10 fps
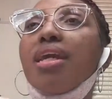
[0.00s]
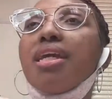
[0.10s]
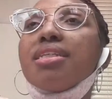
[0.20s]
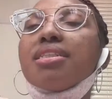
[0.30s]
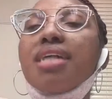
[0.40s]

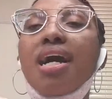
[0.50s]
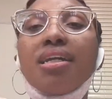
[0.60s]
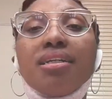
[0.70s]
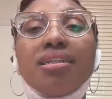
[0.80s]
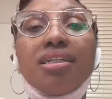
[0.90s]
is
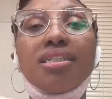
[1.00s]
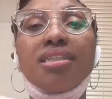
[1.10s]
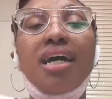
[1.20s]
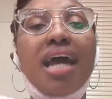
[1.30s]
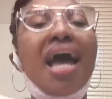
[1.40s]
kind of it's
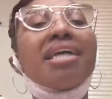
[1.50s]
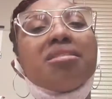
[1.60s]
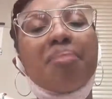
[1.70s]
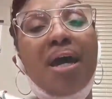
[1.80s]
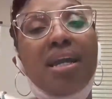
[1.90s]
not
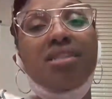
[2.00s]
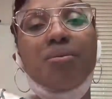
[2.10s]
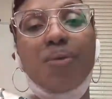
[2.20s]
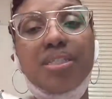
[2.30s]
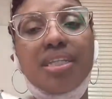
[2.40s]
as bad as
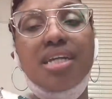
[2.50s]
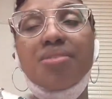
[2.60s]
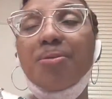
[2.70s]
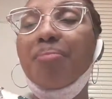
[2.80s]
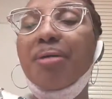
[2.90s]
it was
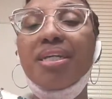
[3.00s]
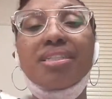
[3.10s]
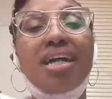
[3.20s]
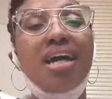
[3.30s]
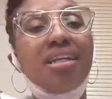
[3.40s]
last week but it's
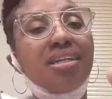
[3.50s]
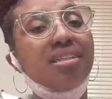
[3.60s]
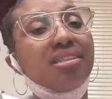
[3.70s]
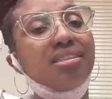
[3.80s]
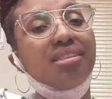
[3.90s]
kind
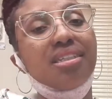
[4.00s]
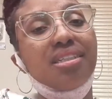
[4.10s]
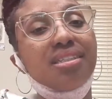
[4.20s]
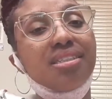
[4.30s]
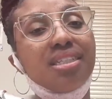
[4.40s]
of
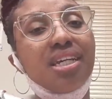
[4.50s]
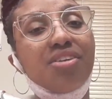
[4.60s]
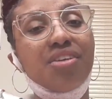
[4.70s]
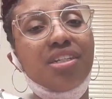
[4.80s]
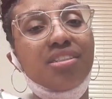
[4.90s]
it's
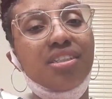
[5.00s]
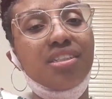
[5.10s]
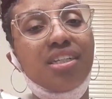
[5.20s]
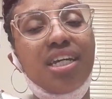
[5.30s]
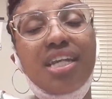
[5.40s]
teetering
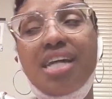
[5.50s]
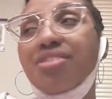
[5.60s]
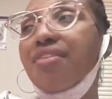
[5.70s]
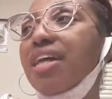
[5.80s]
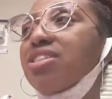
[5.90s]
in that
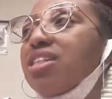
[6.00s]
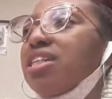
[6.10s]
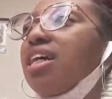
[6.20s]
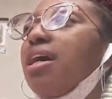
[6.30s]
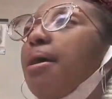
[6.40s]
direction